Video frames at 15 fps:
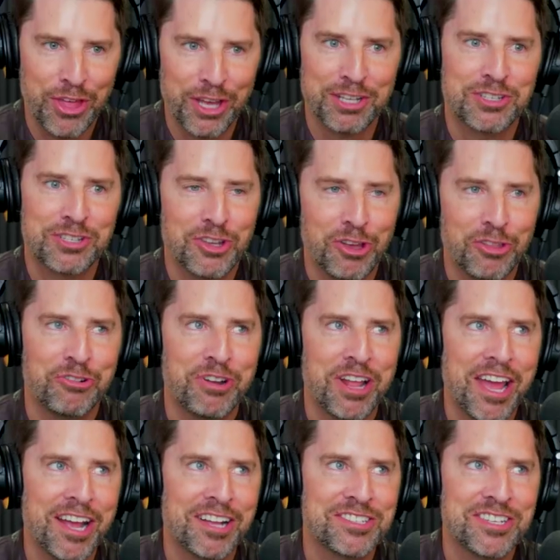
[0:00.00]
Southern
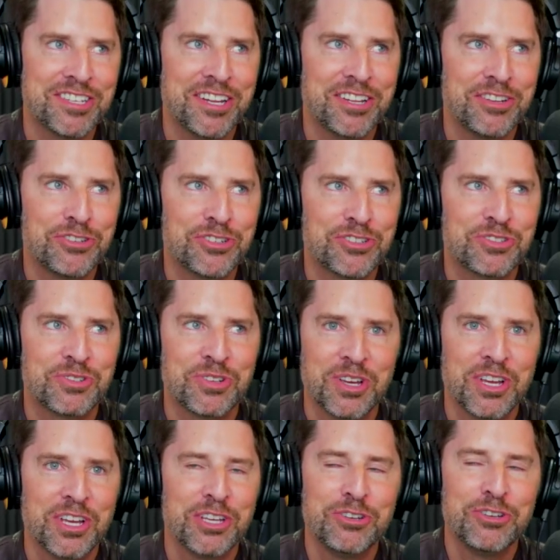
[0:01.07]
accent. You oh, just, oh, yeah.
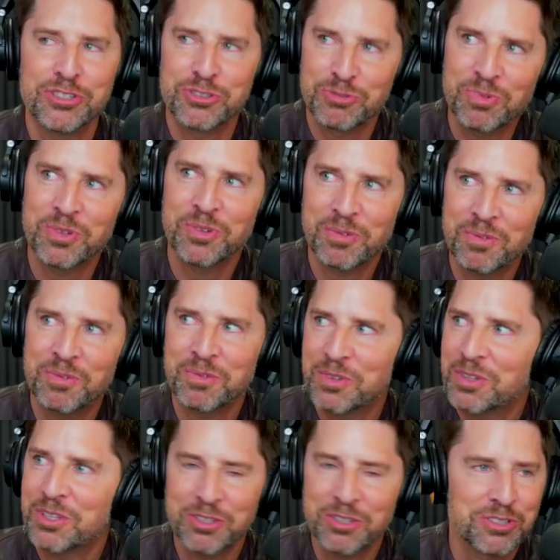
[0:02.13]
you just,
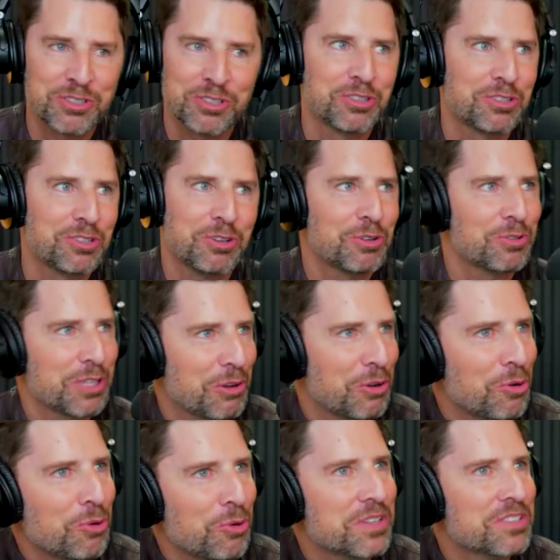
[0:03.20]
you just. It was like,
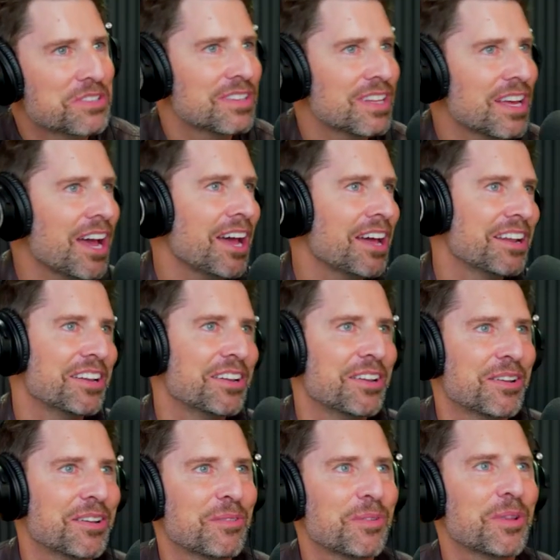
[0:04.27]
who is that? And
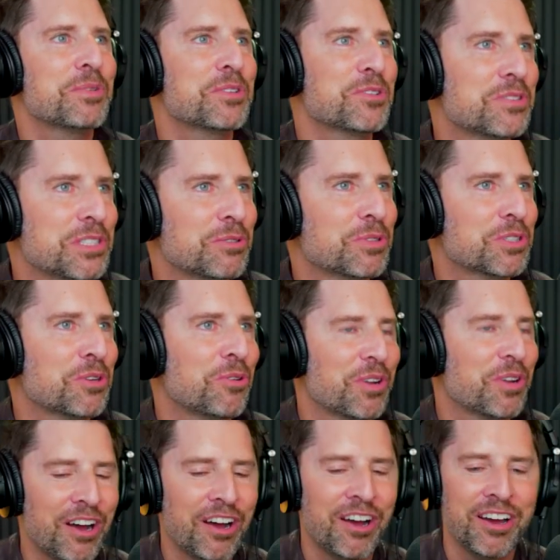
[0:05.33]
well, I'm just gonna see what's going
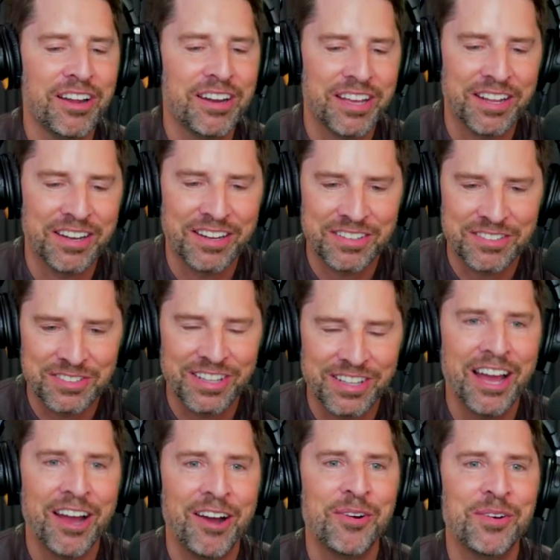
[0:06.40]
on. And it's
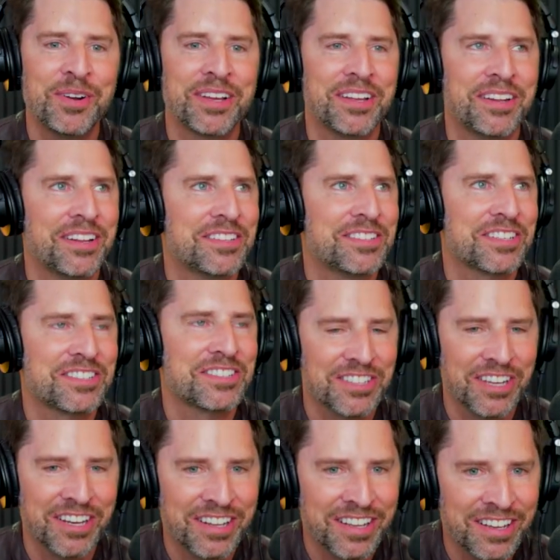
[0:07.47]
loud and it's
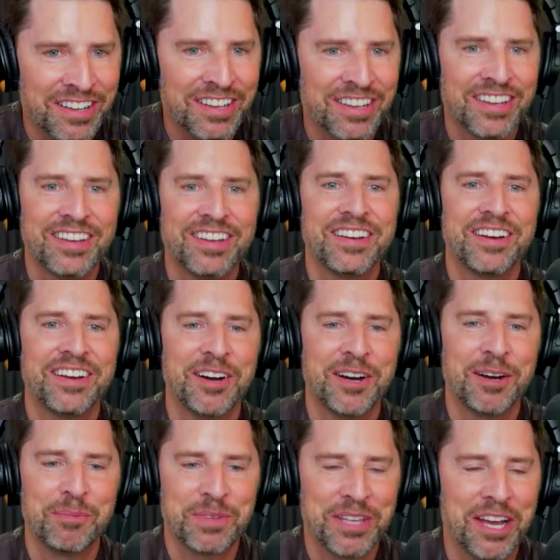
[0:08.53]
exciting.
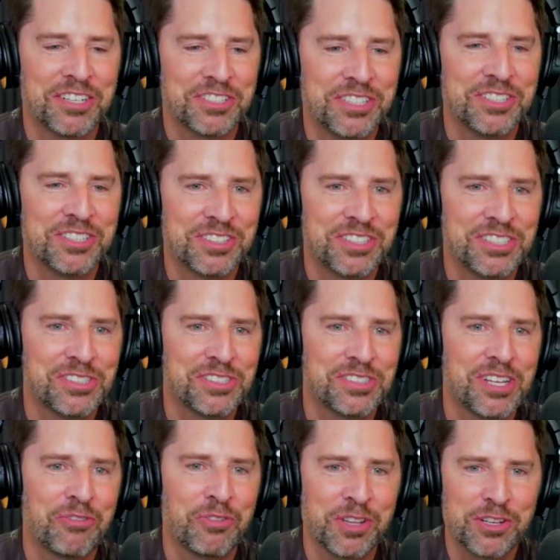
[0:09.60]
Um, yeah, she's she's
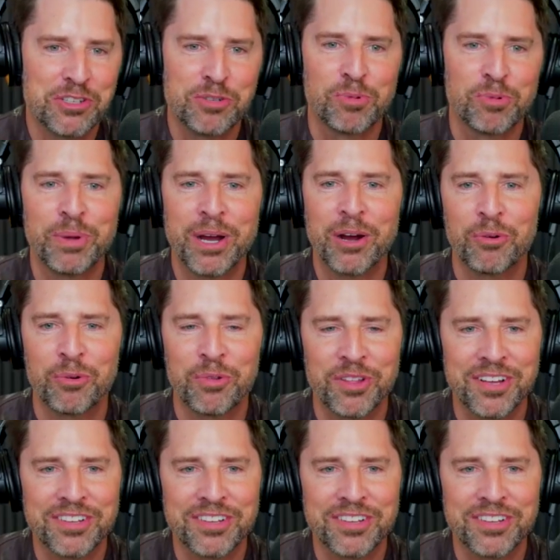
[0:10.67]
definitely a superpower with us.